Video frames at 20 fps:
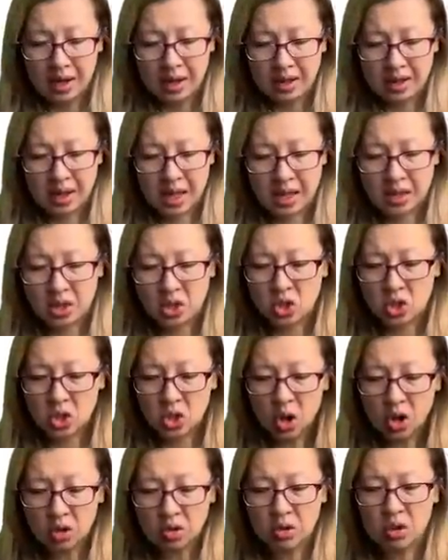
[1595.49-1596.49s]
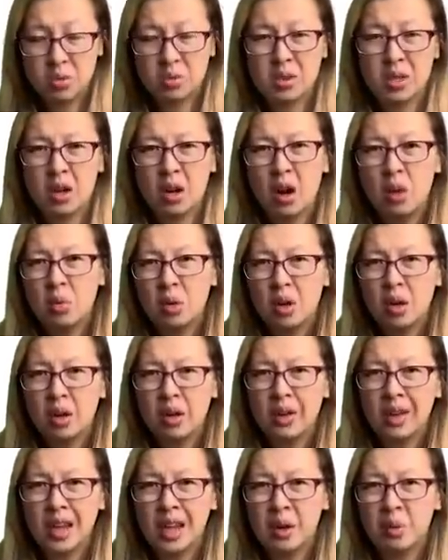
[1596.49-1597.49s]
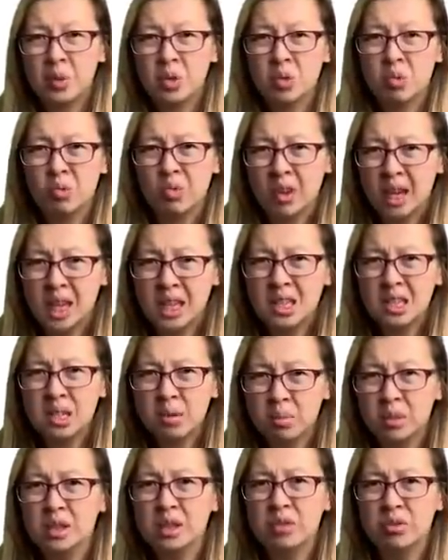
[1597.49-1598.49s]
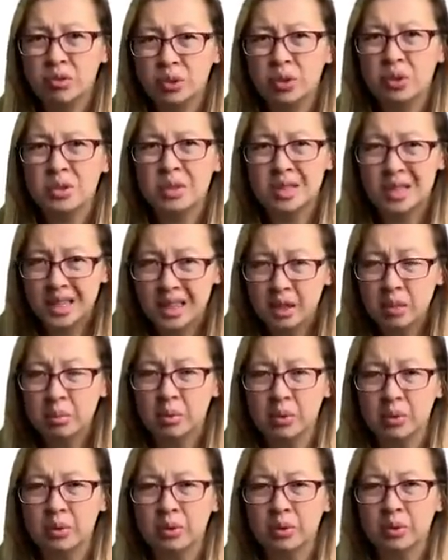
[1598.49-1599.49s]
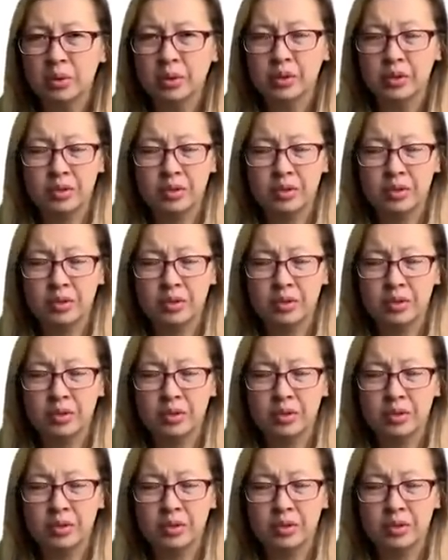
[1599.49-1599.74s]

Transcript: then the Scott Group said, oh, well, it was reasonably foreseeable.